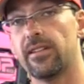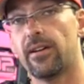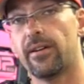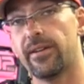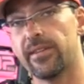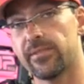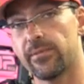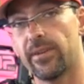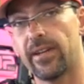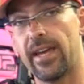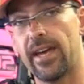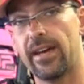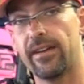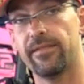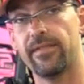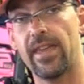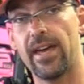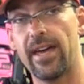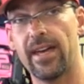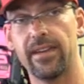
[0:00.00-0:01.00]
you always want to
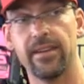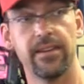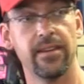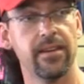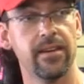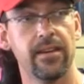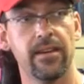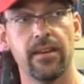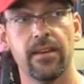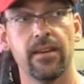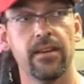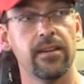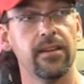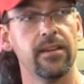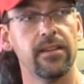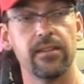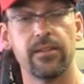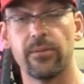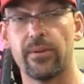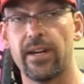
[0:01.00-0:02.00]
have that.
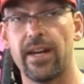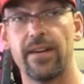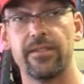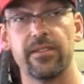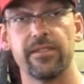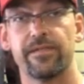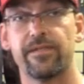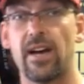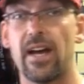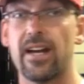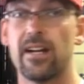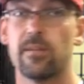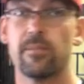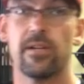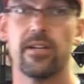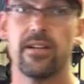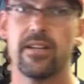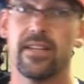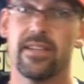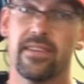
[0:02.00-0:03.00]
You want to have your
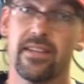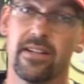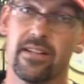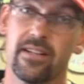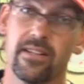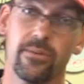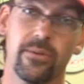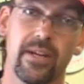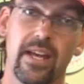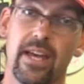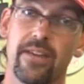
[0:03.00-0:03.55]
Firebird in there, you want